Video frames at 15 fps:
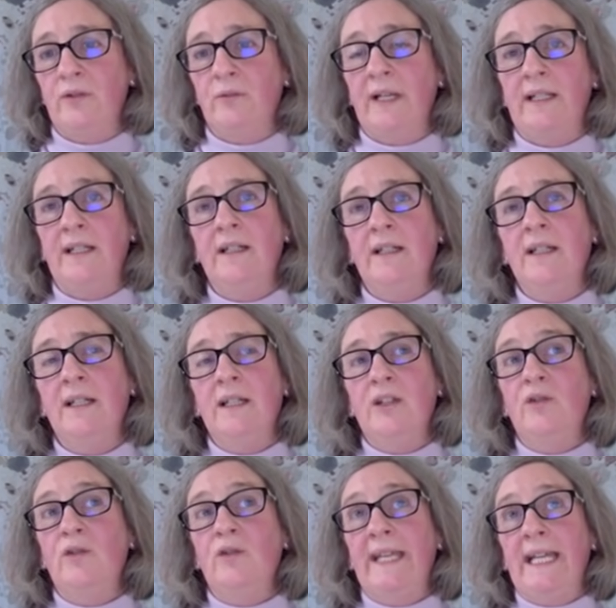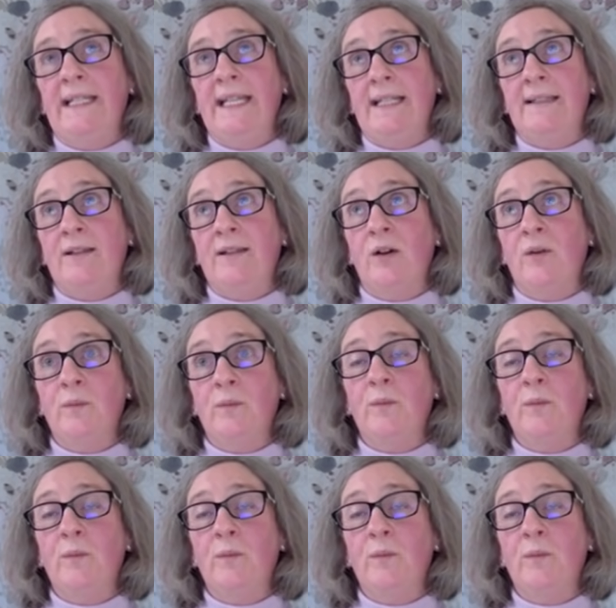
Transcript: where you can get some